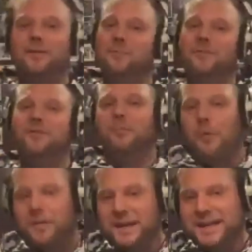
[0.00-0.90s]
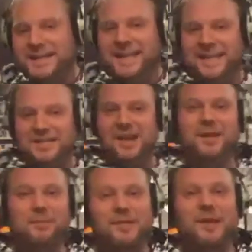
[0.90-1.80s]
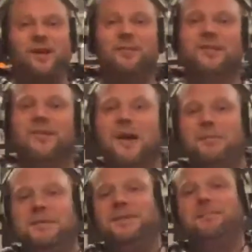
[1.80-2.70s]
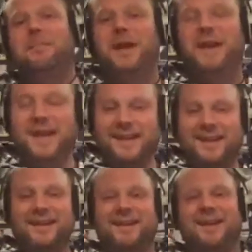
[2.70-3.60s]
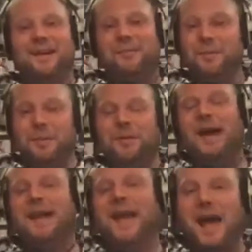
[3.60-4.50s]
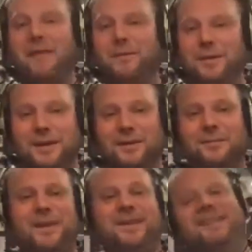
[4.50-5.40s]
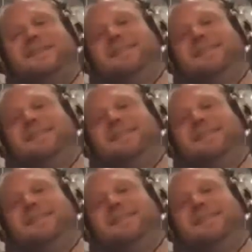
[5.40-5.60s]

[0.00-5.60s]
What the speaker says: Mr. More Than a DJ himself, Mr. M to the money. Super glad to have you here, man.